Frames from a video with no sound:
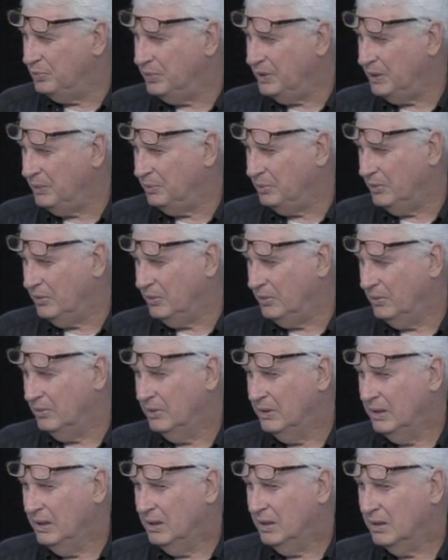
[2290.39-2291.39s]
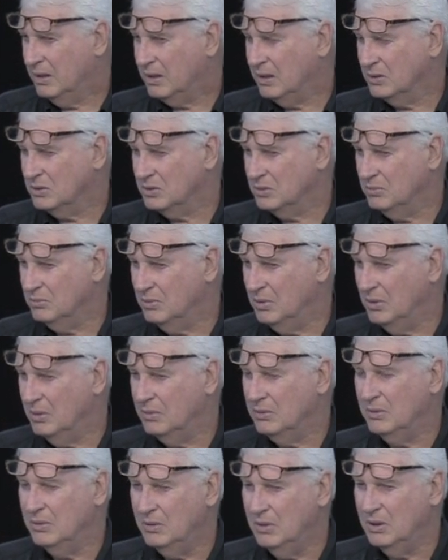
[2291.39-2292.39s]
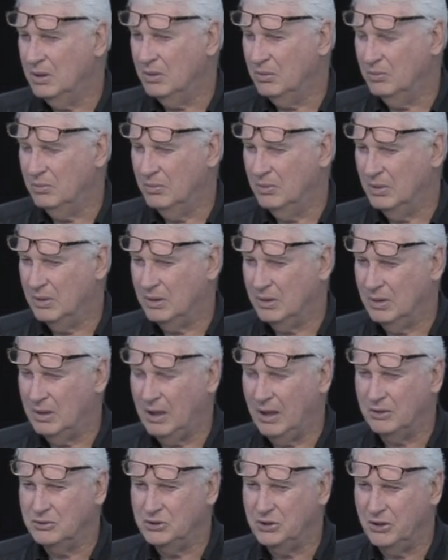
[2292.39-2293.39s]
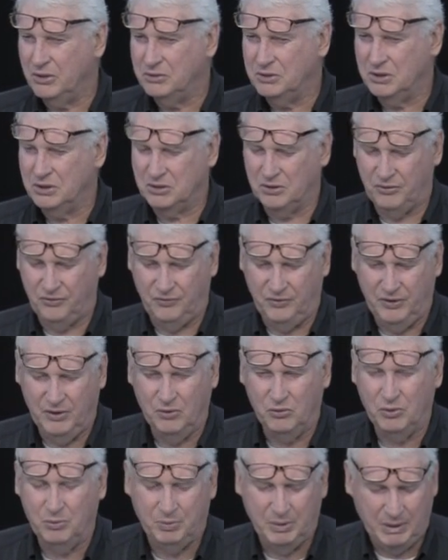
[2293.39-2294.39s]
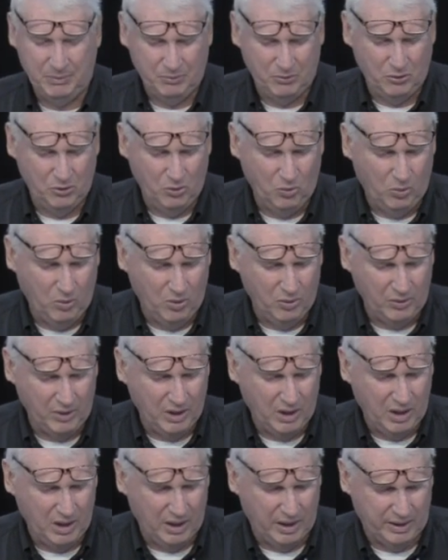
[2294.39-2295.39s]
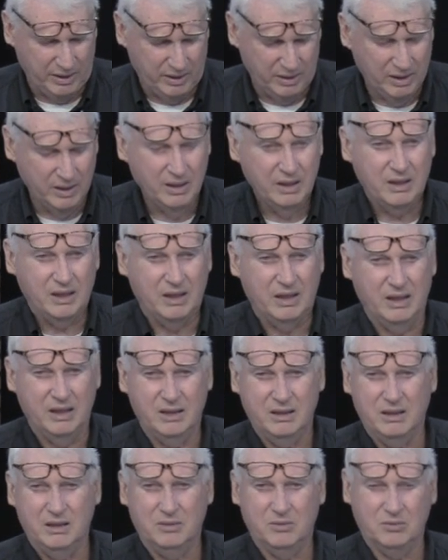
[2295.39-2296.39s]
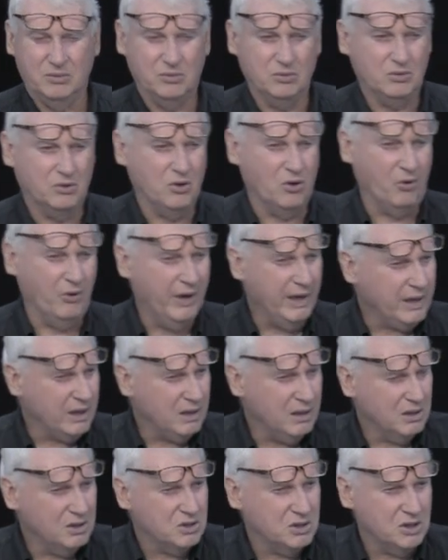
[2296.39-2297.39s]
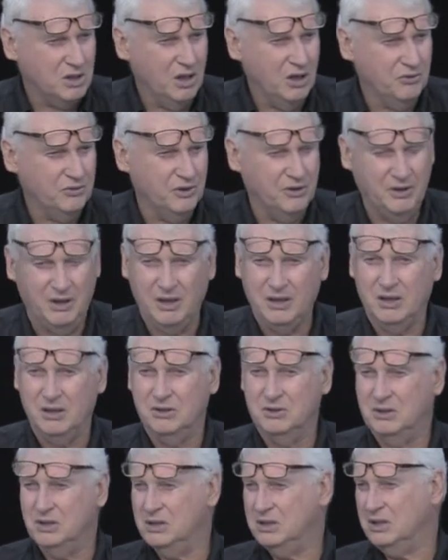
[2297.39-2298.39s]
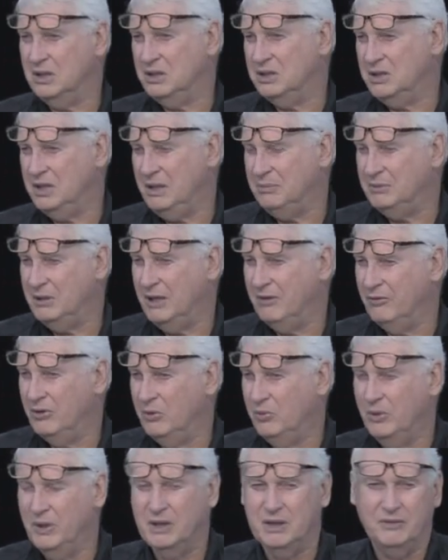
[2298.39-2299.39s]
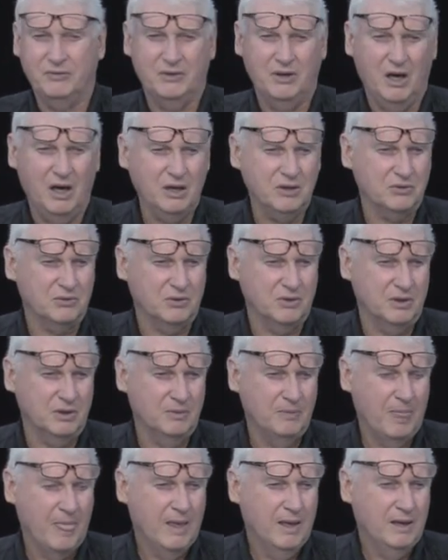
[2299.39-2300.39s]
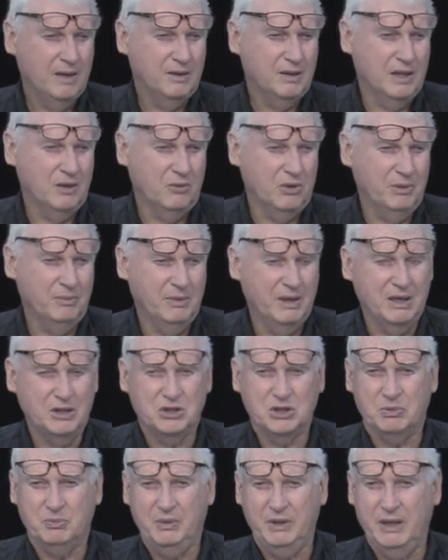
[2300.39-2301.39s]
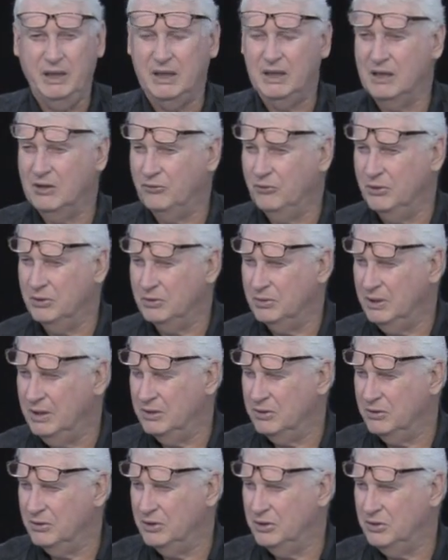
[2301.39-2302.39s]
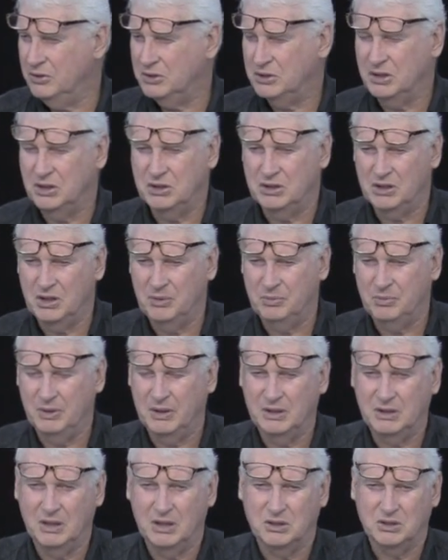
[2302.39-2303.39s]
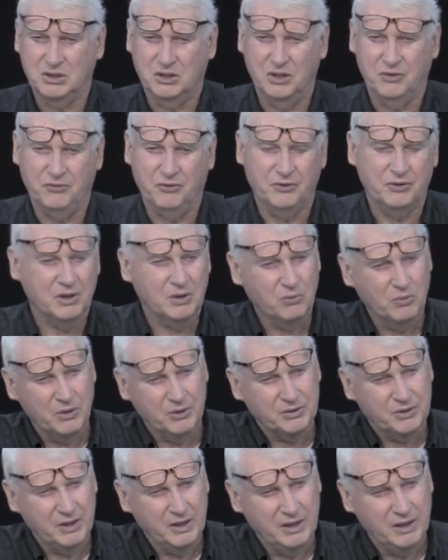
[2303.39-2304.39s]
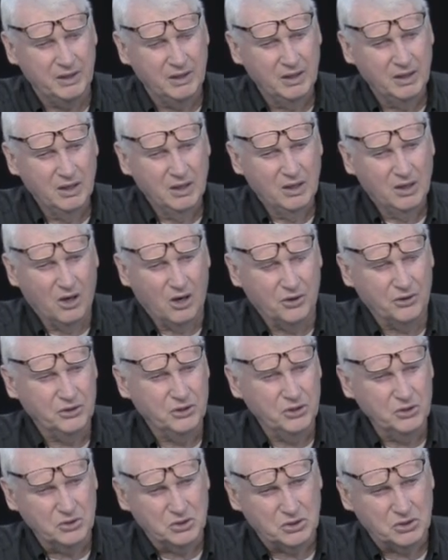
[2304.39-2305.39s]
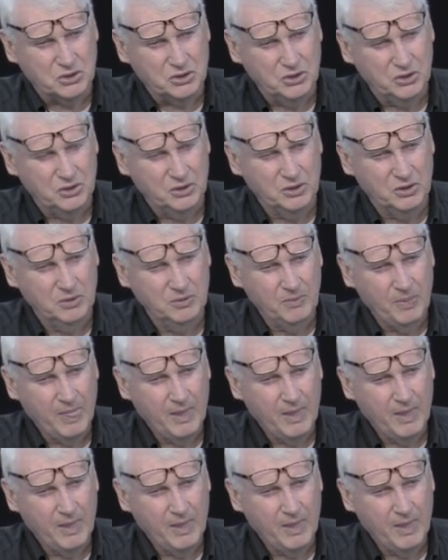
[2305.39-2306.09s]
people because, you know, our churches are filled with people who want God. And correctly so, they're not going to just accept every wind of doctrine that we may speak. And if we're introducing something that's different than what they are used to,